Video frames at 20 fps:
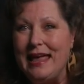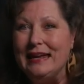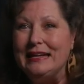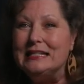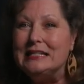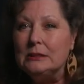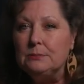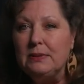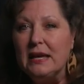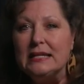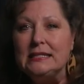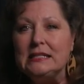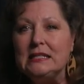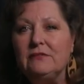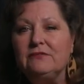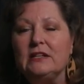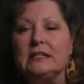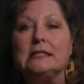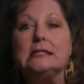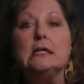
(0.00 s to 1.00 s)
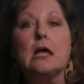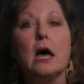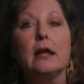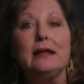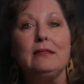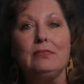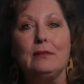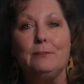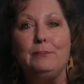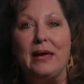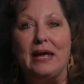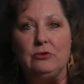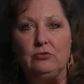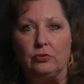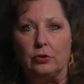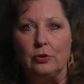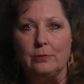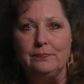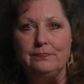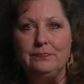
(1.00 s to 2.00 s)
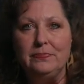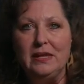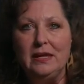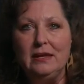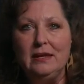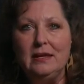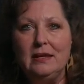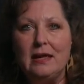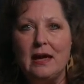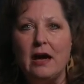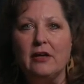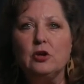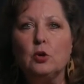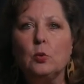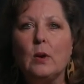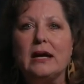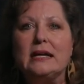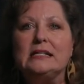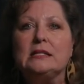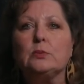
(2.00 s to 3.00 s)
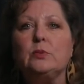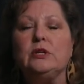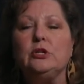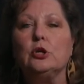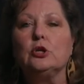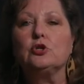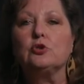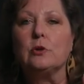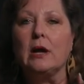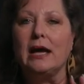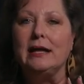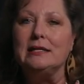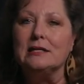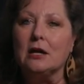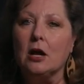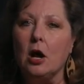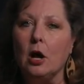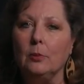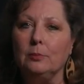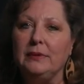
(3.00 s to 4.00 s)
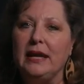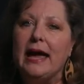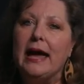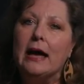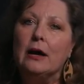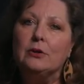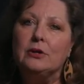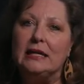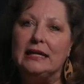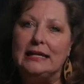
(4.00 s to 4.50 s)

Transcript: And it's best if it's not in the bedroom. Otherwise, when you're trying to calm down